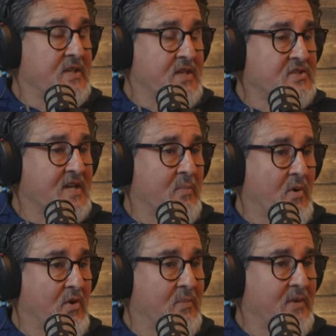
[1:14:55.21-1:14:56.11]
to the inside
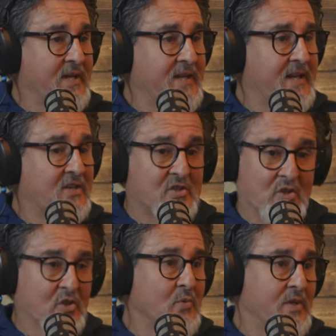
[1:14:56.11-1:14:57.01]
part of the plate, and it's
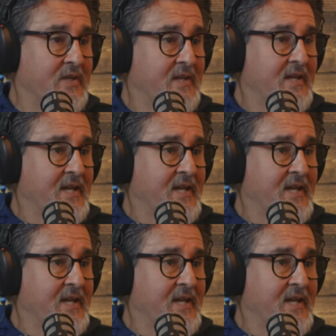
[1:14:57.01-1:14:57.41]
a good one.